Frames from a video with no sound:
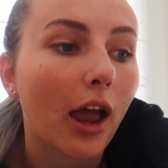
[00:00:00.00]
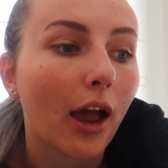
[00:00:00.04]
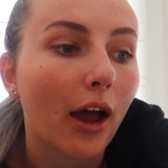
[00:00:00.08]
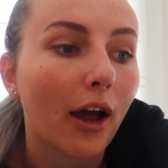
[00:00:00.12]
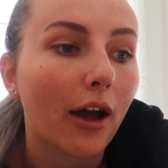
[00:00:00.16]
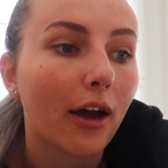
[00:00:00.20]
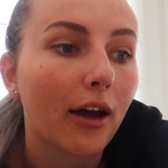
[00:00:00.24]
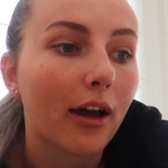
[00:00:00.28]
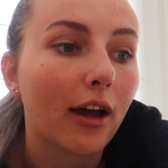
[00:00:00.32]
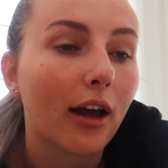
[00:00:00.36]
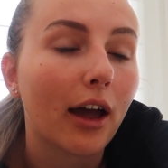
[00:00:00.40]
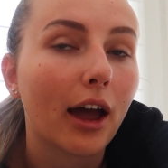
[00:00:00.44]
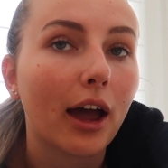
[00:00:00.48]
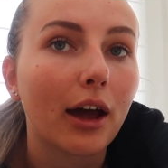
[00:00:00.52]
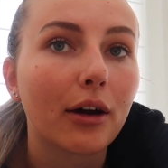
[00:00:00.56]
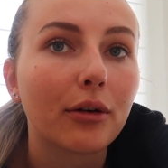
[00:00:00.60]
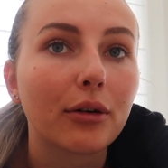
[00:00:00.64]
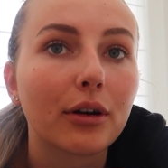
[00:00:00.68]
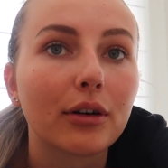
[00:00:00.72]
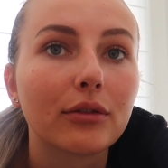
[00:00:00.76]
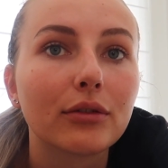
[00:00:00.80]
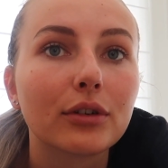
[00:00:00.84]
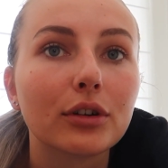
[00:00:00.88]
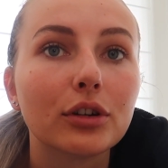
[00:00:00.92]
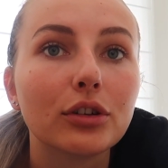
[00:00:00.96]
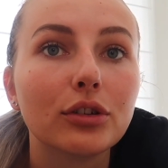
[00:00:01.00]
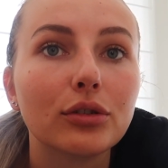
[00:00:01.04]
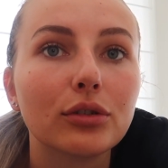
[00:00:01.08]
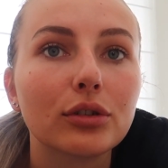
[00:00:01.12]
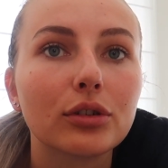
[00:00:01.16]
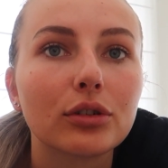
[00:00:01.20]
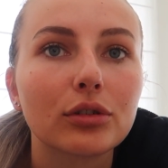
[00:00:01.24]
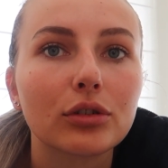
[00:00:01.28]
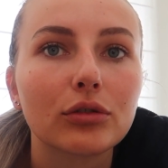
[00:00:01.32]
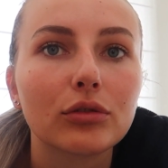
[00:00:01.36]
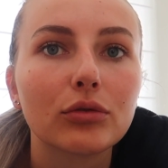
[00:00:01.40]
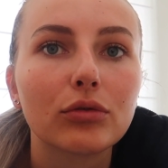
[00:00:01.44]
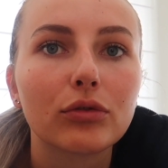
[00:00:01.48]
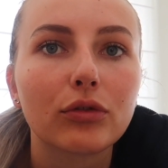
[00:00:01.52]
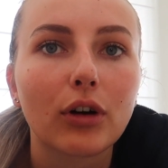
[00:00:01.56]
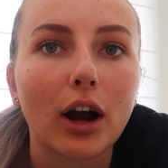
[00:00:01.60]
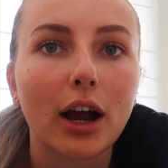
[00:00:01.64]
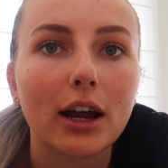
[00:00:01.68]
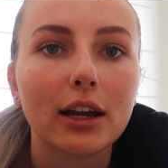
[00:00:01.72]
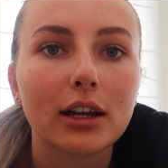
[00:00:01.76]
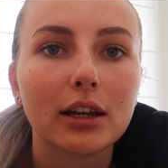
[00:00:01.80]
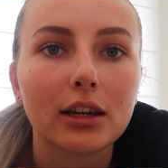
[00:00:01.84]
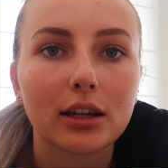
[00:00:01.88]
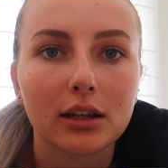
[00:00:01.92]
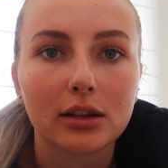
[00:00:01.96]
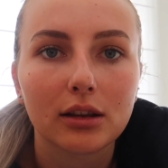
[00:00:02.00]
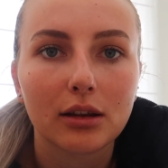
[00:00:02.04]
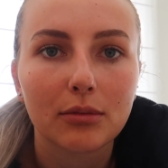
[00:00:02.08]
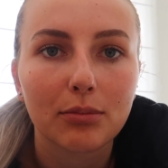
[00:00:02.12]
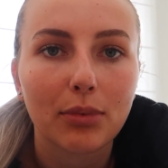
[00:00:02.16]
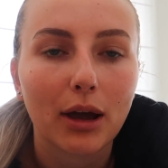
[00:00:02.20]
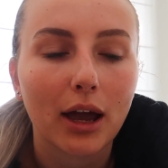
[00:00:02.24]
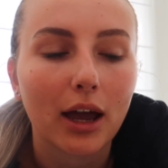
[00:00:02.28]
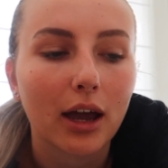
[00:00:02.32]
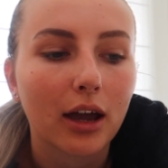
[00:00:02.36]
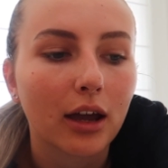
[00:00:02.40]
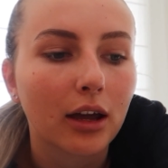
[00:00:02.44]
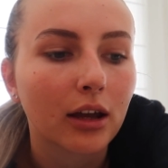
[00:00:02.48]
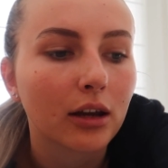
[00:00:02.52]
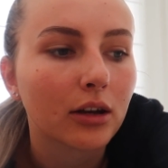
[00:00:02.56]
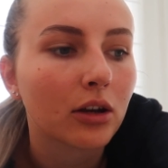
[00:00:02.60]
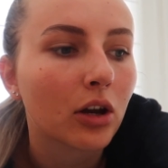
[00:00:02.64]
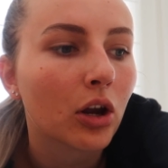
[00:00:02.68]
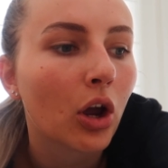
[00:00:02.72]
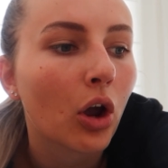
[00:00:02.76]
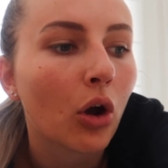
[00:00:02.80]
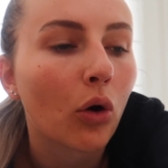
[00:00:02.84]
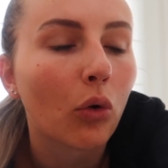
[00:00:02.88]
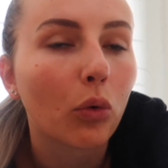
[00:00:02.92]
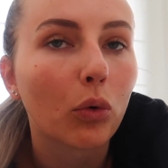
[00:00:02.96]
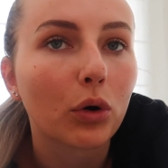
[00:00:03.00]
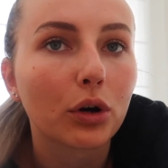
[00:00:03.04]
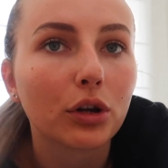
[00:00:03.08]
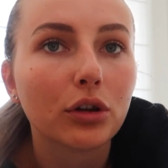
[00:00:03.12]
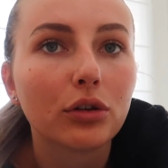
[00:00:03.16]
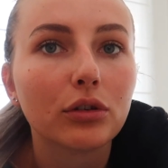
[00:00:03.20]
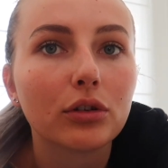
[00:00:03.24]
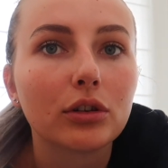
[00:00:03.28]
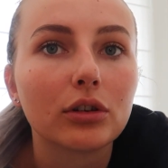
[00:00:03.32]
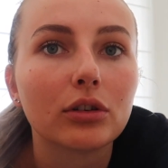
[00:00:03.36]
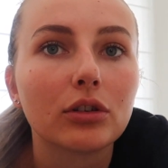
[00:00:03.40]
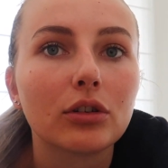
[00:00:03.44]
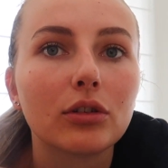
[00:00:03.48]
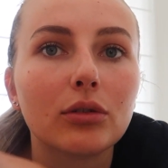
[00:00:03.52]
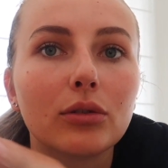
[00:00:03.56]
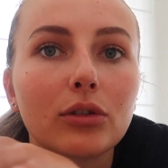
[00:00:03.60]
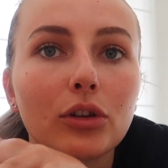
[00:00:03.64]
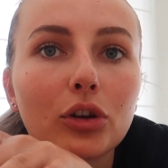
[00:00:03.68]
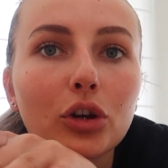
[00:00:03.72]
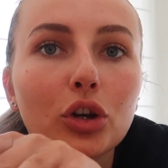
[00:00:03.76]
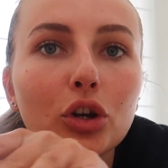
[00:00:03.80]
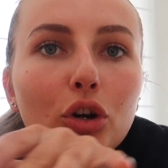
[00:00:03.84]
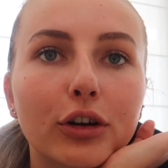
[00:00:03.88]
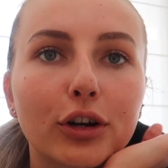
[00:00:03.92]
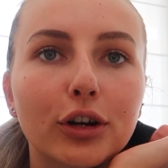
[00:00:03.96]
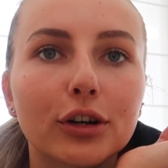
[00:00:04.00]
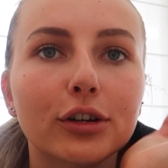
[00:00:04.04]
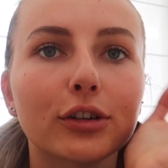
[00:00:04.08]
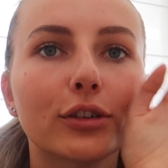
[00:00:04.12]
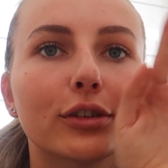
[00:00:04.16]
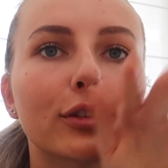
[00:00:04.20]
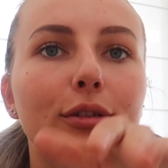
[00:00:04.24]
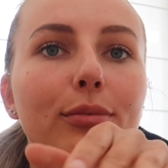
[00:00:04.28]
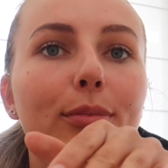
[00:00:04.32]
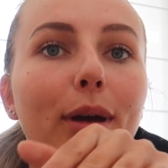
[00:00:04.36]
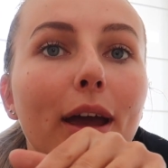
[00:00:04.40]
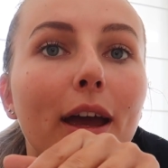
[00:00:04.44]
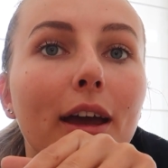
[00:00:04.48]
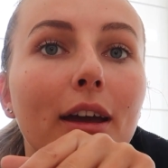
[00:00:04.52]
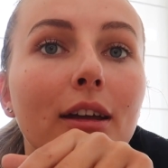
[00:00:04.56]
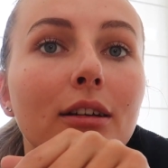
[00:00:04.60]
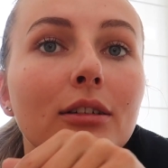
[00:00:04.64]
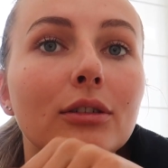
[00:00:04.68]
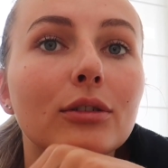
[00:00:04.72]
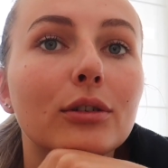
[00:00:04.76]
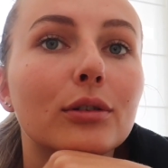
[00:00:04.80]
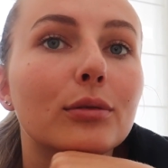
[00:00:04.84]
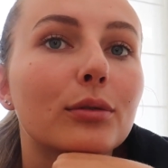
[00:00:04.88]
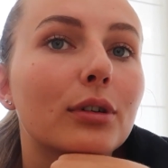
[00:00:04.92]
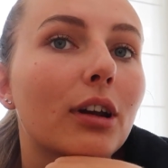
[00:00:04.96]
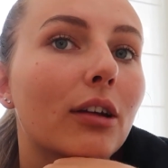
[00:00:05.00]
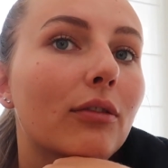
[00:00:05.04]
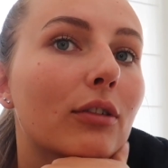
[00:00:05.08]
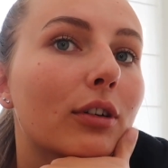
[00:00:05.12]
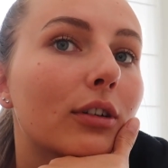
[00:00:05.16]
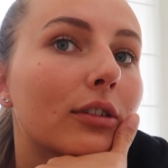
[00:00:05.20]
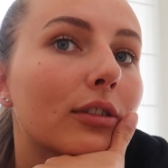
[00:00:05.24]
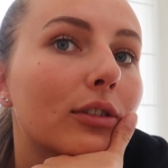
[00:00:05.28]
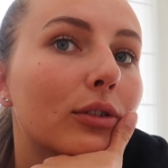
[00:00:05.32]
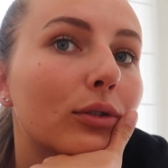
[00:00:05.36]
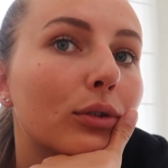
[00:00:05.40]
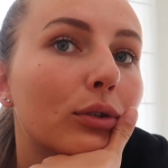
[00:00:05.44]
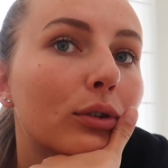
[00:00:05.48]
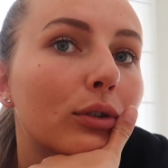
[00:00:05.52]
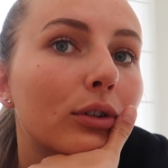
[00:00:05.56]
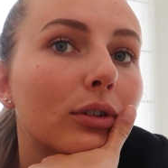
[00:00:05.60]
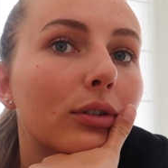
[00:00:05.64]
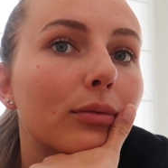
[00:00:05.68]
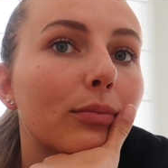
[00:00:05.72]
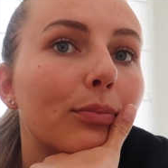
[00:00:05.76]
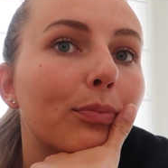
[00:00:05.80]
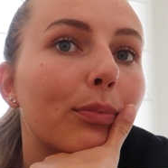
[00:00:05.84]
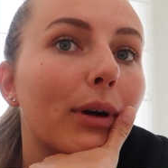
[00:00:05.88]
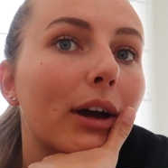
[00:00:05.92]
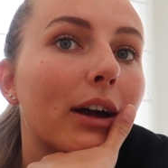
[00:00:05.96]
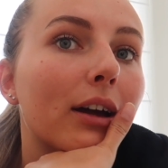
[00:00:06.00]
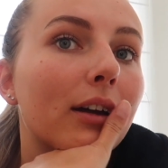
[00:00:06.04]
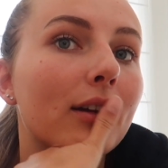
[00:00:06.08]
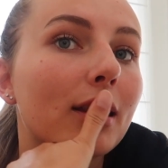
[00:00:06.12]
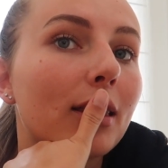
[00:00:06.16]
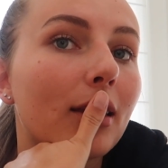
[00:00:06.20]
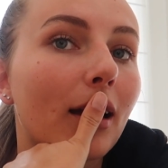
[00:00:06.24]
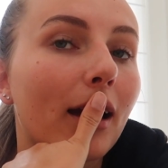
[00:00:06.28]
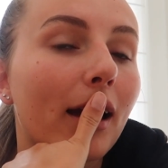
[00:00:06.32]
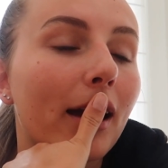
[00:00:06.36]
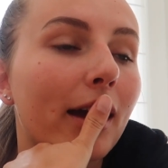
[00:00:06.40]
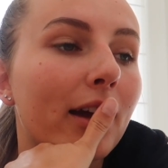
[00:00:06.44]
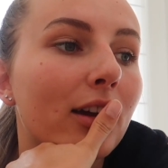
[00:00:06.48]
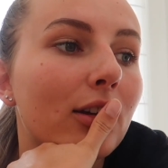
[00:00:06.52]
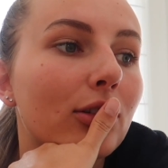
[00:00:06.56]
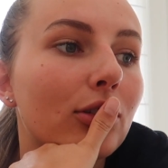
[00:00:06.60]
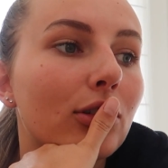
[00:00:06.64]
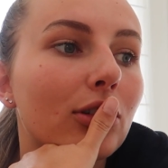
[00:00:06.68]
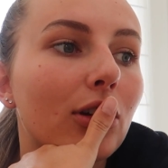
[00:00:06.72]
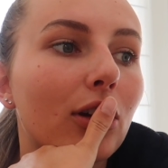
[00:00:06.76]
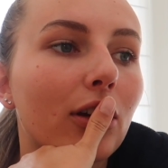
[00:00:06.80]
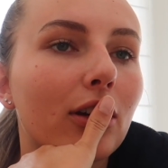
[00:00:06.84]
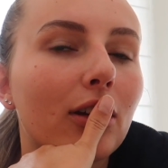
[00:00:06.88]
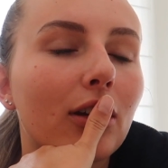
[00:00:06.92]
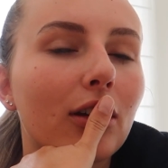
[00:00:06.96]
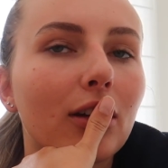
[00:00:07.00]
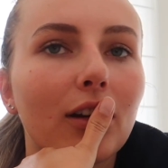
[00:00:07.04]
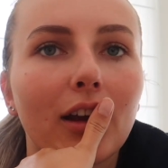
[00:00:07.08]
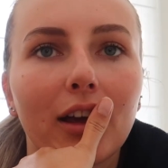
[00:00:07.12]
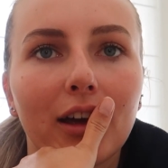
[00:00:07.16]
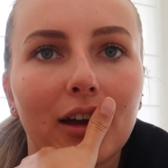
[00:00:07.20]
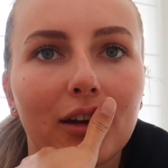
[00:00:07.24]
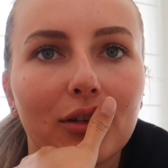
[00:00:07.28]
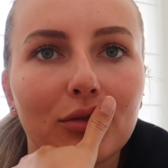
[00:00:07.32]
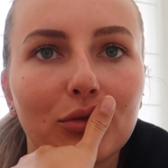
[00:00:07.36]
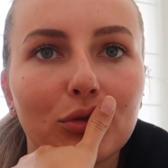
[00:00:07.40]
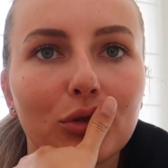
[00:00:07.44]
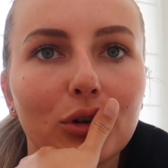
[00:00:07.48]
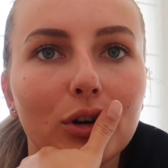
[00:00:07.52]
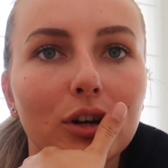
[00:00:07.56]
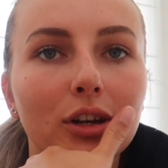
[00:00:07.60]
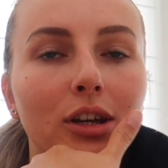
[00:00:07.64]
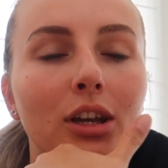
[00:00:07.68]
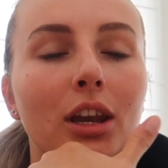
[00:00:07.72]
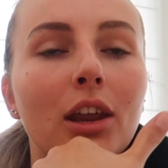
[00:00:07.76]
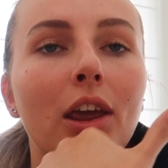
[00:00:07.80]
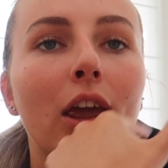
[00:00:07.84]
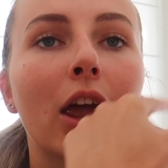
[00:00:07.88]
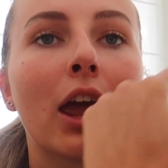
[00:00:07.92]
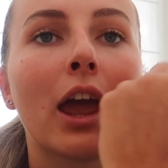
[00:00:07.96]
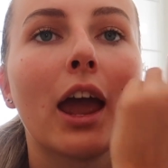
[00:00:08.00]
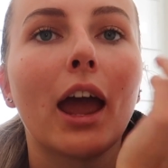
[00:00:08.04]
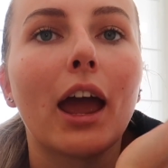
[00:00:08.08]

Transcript: However, you can fry it in the pan, or you can use a griddle pan or whatever it's called, but I didn't have one.